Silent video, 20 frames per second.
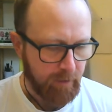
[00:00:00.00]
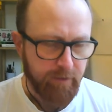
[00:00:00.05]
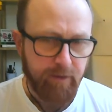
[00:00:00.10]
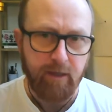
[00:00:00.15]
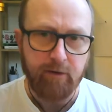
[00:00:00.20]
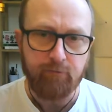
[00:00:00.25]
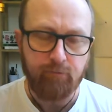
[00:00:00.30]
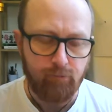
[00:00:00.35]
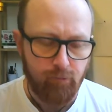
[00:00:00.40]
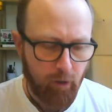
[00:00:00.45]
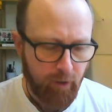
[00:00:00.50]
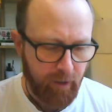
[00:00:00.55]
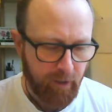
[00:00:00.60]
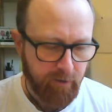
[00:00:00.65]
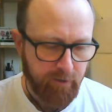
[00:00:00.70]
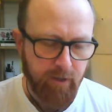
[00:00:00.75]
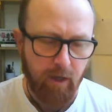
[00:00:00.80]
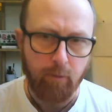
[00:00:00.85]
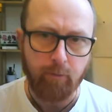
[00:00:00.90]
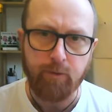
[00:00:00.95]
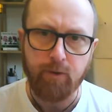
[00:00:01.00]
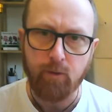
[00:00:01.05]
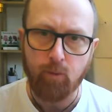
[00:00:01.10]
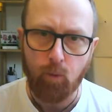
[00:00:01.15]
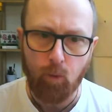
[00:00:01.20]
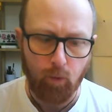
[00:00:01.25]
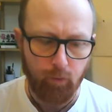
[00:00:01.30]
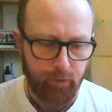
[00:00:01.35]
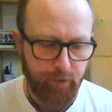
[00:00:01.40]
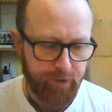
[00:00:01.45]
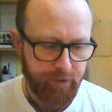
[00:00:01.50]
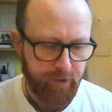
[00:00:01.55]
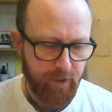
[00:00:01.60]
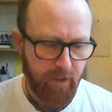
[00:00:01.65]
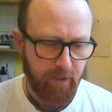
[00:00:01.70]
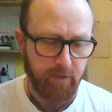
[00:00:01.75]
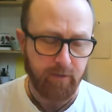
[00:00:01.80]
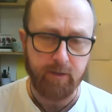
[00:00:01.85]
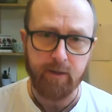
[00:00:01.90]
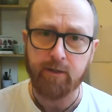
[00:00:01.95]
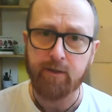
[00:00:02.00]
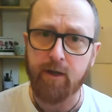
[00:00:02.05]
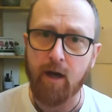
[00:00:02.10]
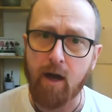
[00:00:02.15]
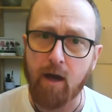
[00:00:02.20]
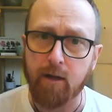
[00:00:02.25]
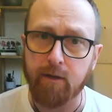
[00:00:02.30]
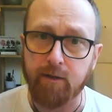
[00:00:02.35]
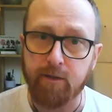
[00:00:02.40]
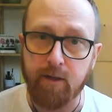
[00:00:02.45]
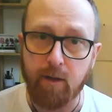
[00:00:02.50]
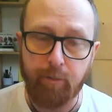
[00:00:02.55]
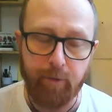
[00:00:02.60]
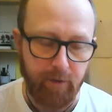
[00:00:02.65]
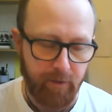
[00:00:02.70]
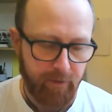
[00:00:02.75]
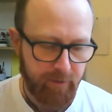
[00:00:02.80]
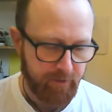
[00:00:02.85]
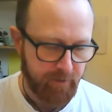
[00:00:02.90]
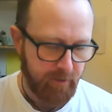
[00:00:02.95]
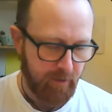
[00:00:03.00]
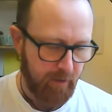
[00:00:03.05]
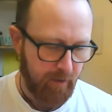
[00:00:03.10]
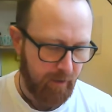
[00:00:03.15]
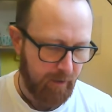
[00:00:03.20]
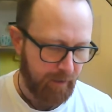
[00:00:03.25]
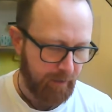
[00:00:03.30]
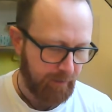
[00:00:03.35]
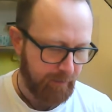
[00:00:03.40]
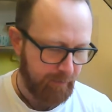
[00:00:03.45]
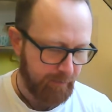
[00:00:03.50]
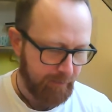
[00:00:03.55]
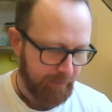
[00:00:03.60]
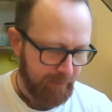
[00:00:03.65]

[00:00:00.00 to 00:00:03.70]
then rockets up toward the sun to dance up in the sky.